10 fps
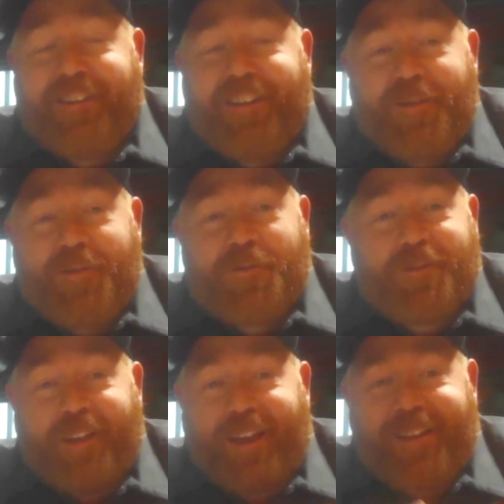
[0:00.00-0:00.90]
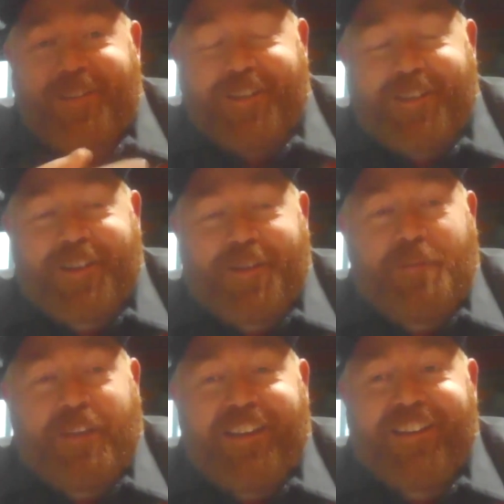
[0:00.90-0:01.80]
as I said at the
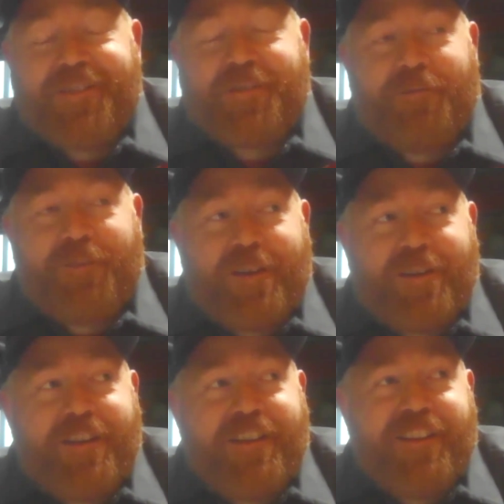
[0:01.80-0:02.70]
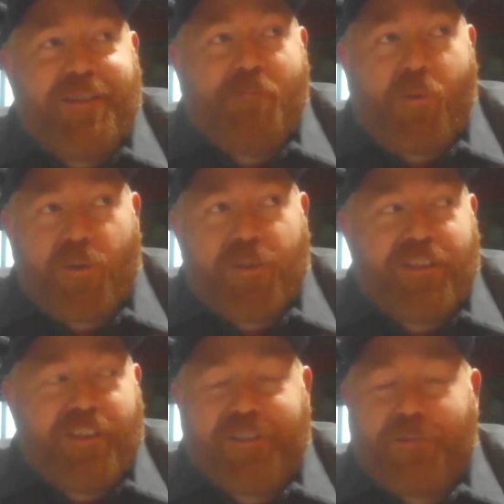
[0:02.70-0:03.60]
beginning, is a very important
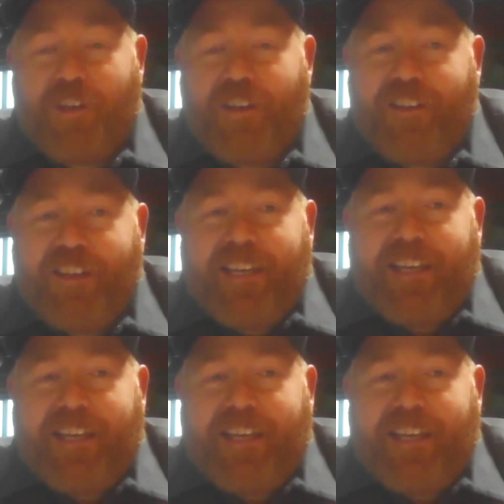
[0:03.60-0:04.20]
thing to me.